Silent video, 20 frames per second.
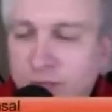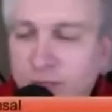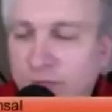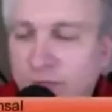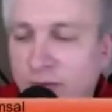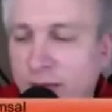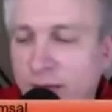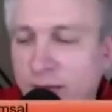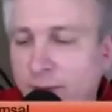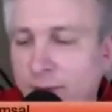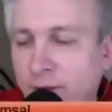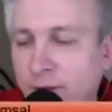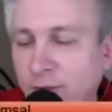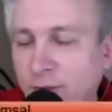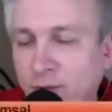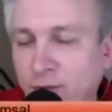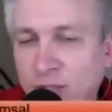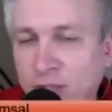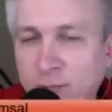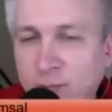I fab my
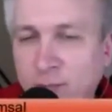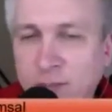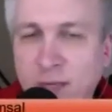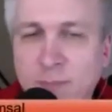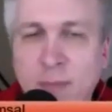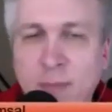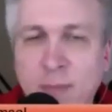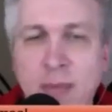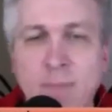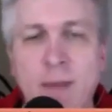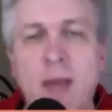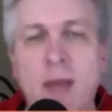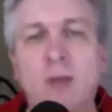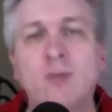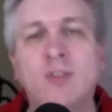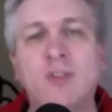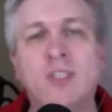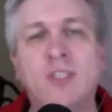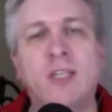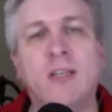own chips. I make my
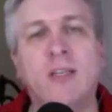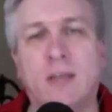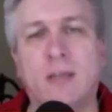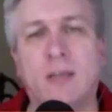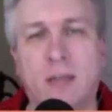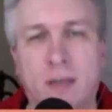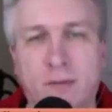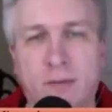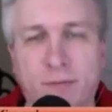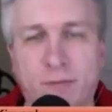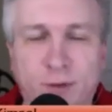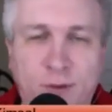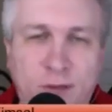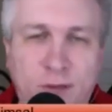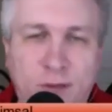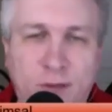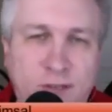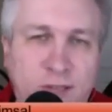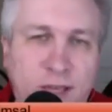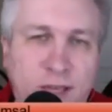own silicon. For
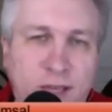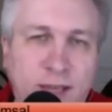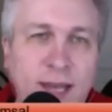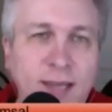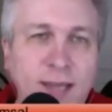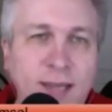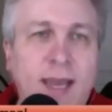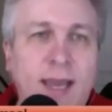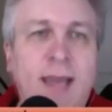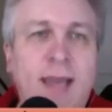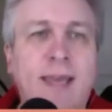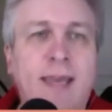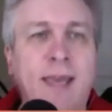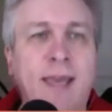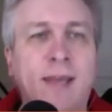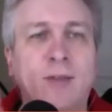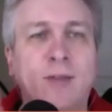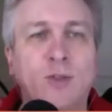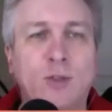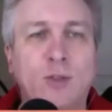goodness' sake, I
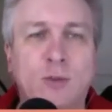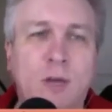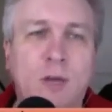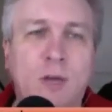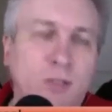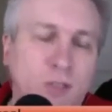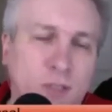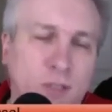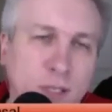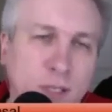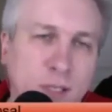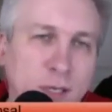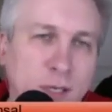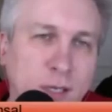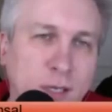can't trust